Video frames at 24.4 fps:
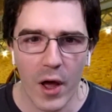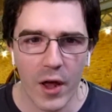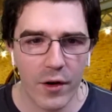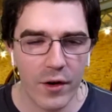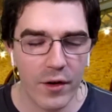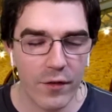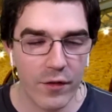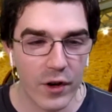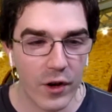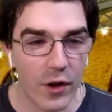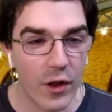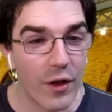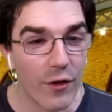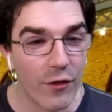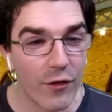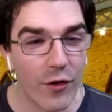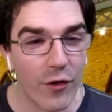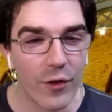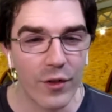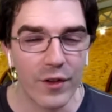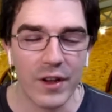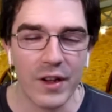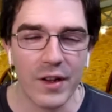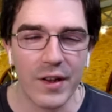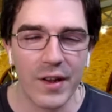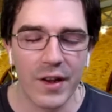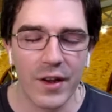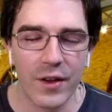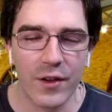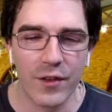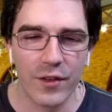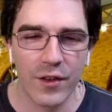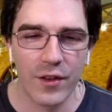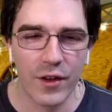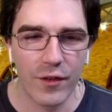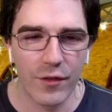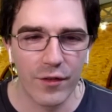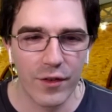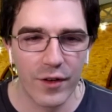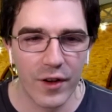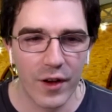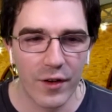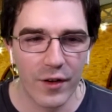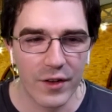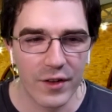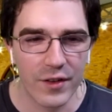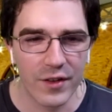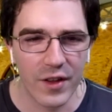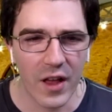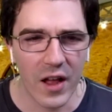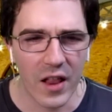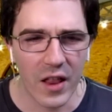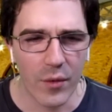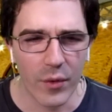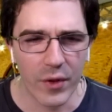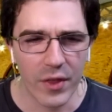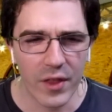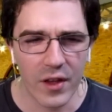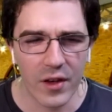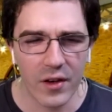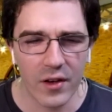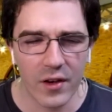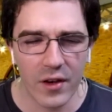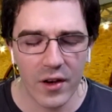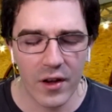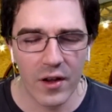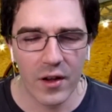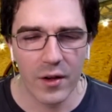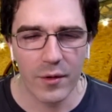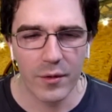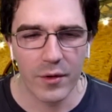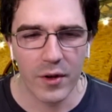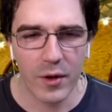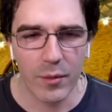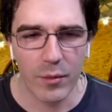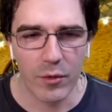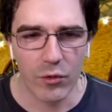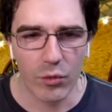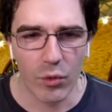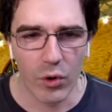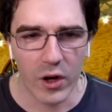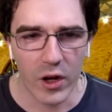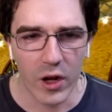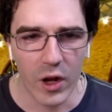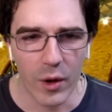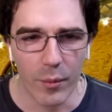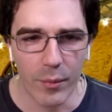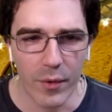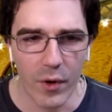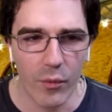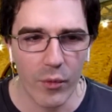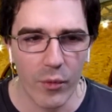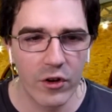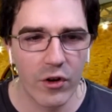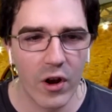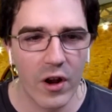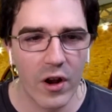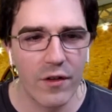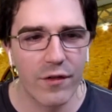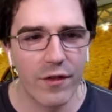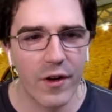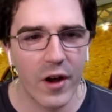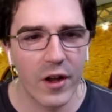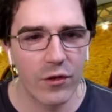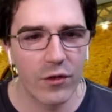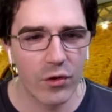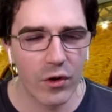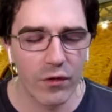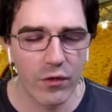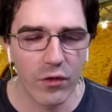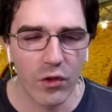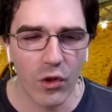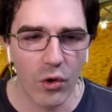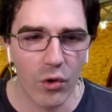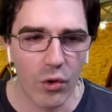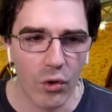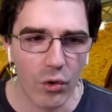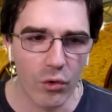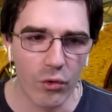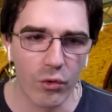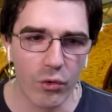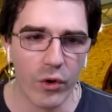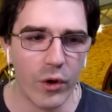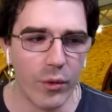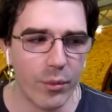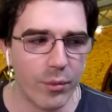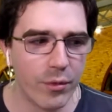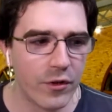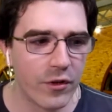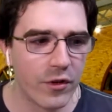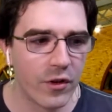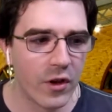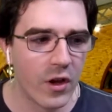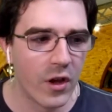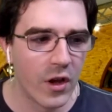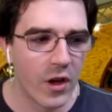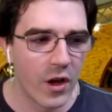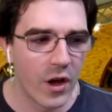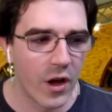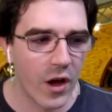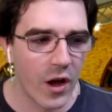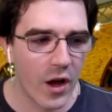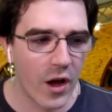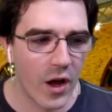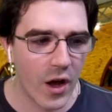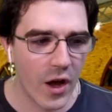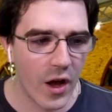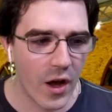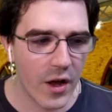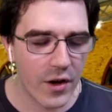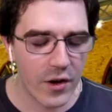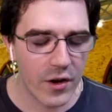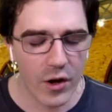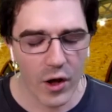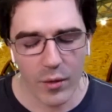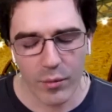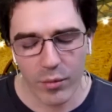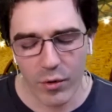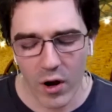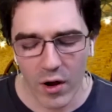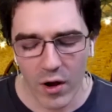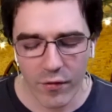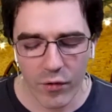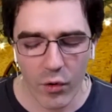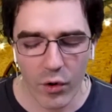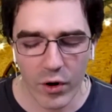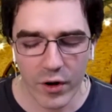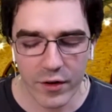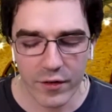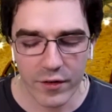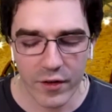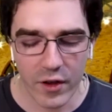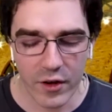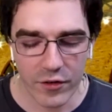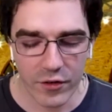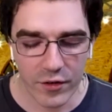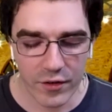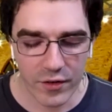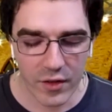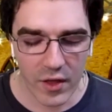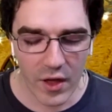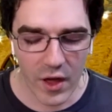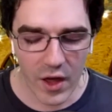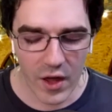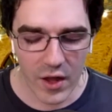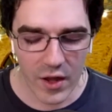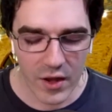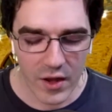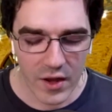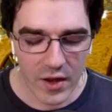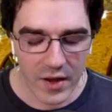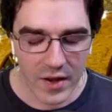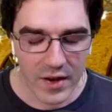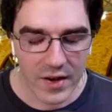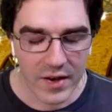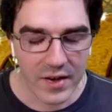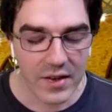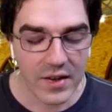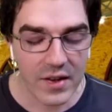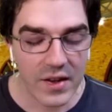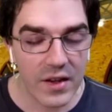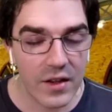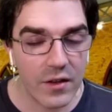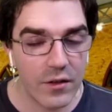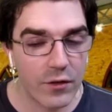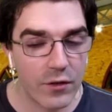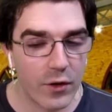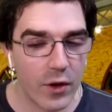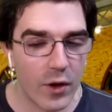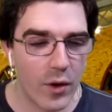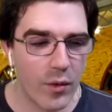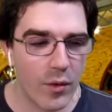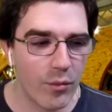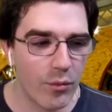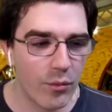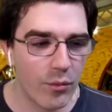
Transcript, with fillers: know the full details of, of exactly what that uh, team is working on, but we try and find sort of local groups, uh, nonprofit organizations that need some